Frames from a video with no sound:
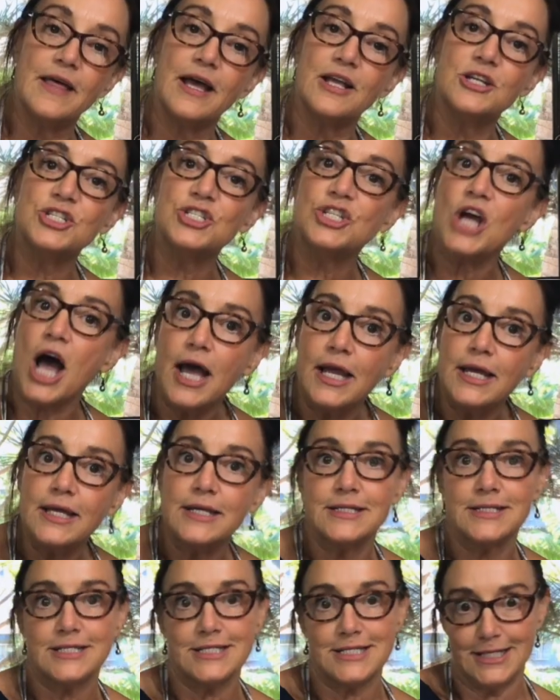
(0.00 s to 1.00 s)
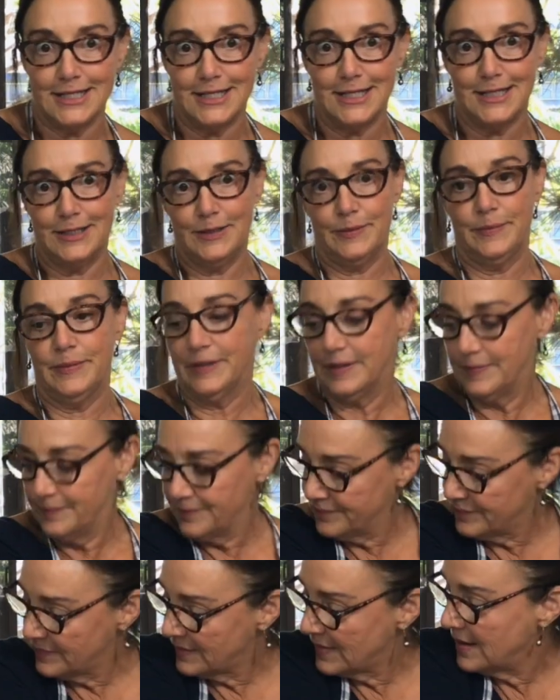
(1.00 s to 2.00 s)
that giant tub.
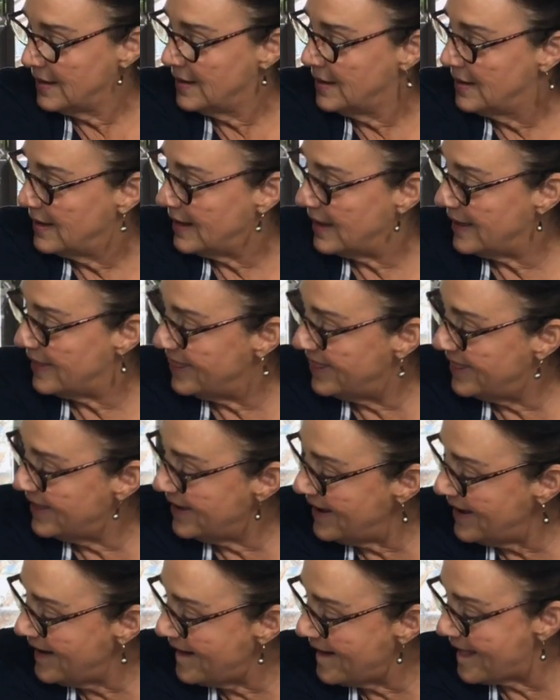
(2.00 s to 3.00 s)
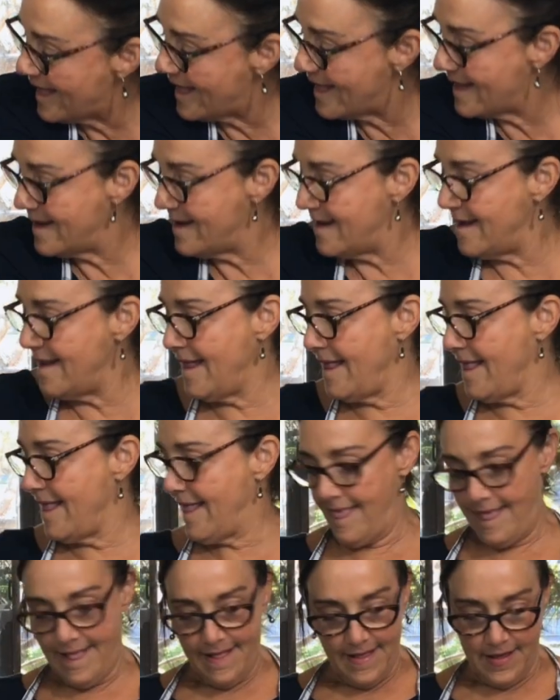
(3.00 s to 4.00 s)
And then I'm
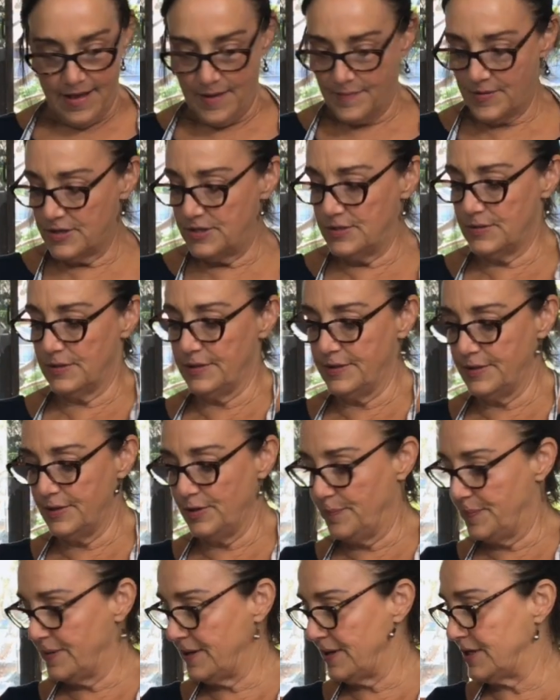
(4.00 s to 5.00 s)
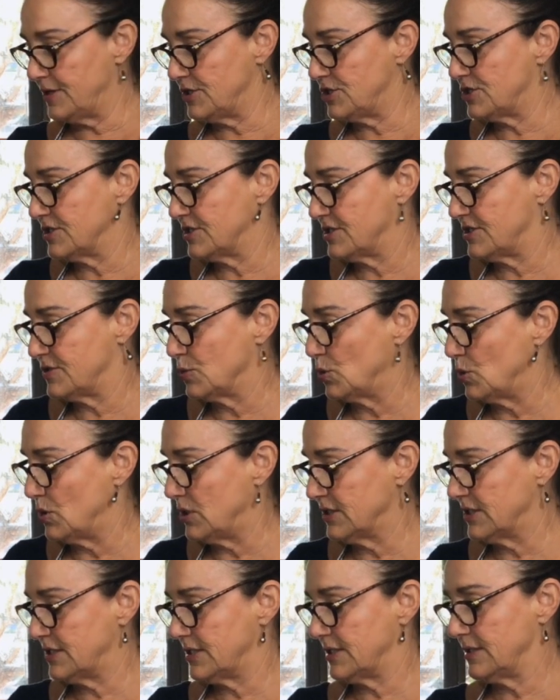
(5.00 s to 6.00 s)
going to do a little pinch of
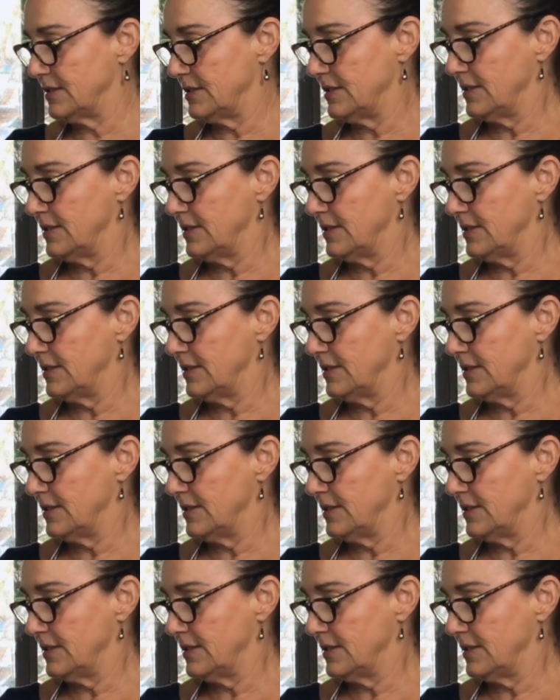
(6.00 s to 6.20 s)
salt.